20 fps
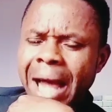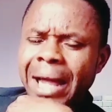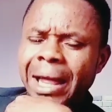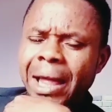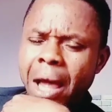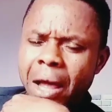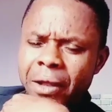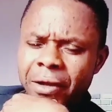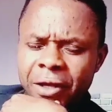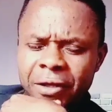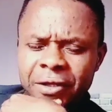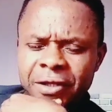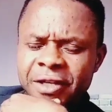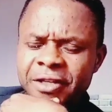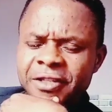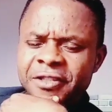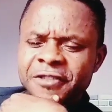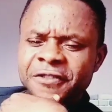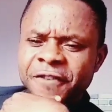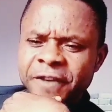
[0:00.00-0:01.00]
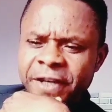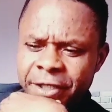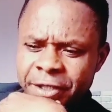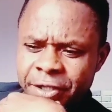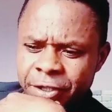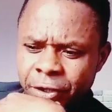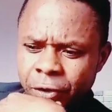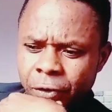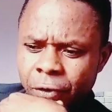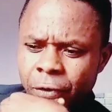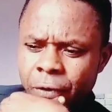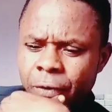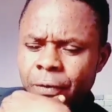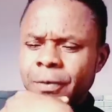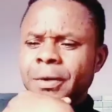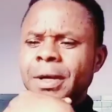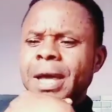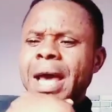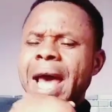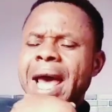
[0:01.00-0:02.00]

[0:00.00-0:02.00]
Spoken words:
I got on this video,